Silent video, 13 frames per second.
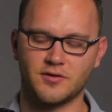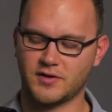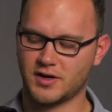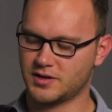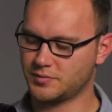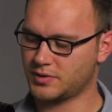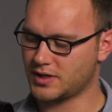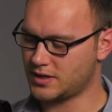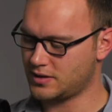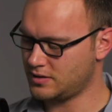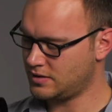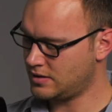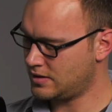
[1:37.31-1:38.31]
I've got the
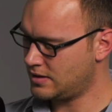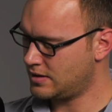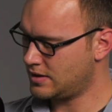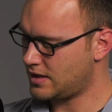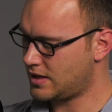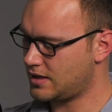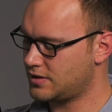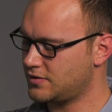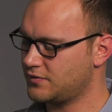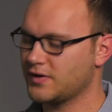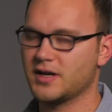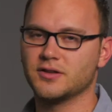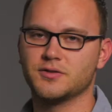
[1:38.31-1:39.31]
plate, and
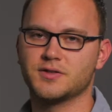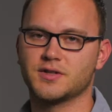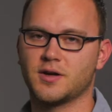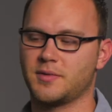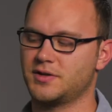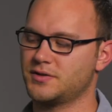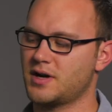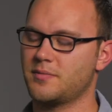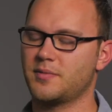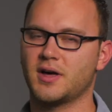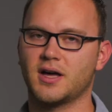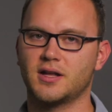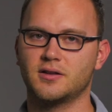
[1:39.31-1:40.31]
if I loosen up my
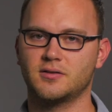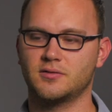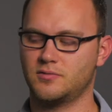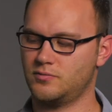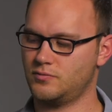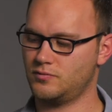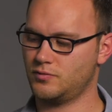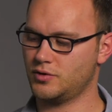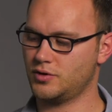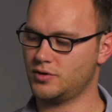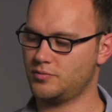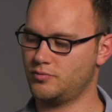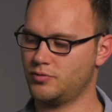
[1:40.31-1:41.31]
tripod,
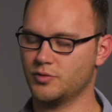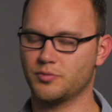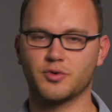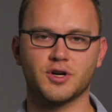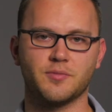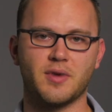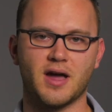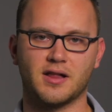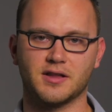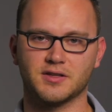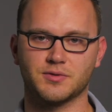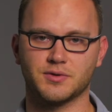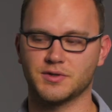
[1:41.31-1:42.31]
we're pretty
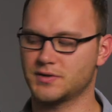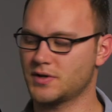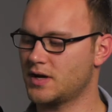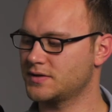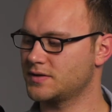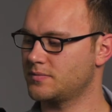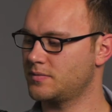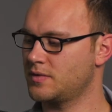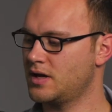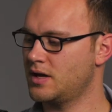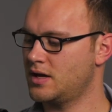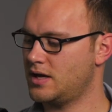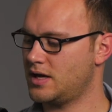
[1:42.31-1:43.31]
balanced, which is awesome.
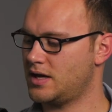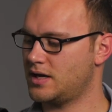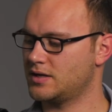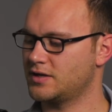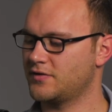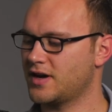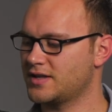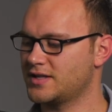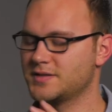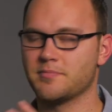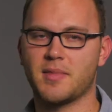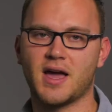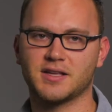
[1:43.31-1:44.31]
And I've got
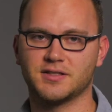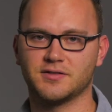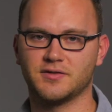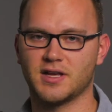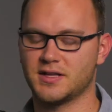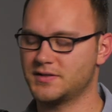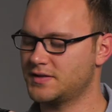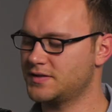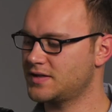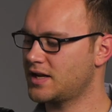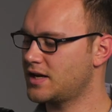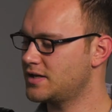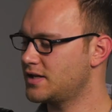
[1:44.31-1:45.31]
this massive lens. So the
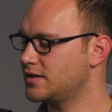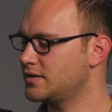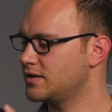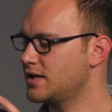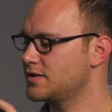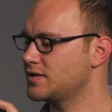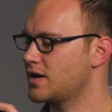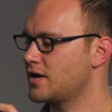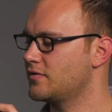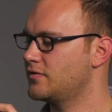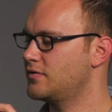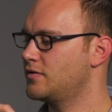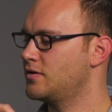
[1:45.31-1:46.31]
second I take the lens
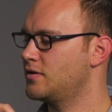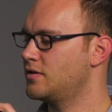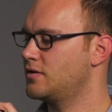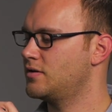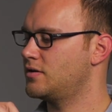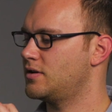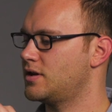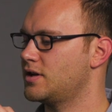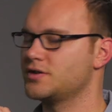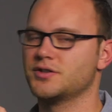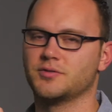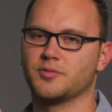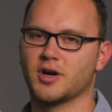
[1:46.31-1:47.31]
off, and I
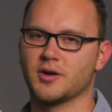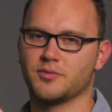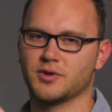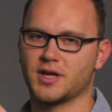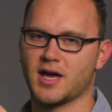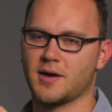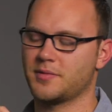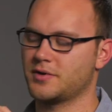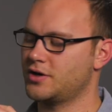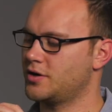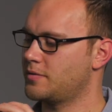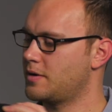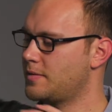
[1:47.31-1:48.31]
should probably put a cap on
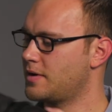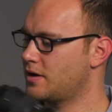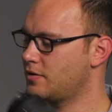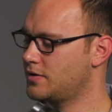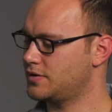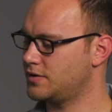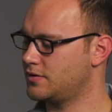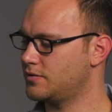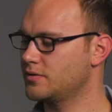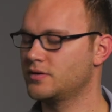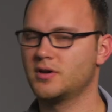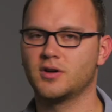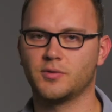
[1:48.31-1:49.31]
here, but I'm not going to,
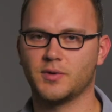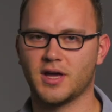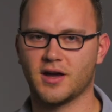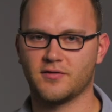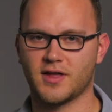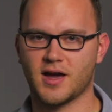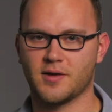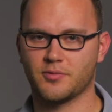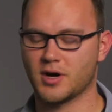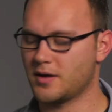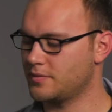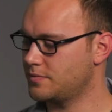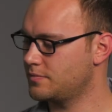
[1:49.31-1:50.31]
we have that
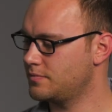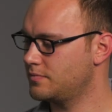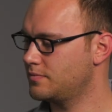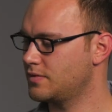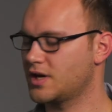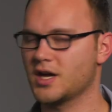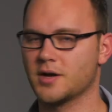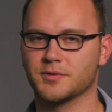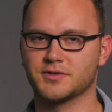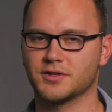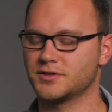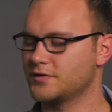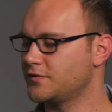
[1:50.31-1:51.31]
problem. The camera
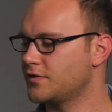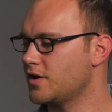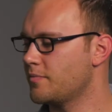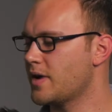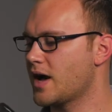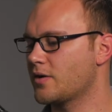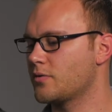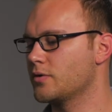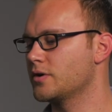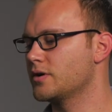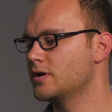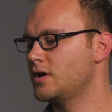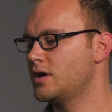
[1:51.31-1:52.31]
starts to fall backward.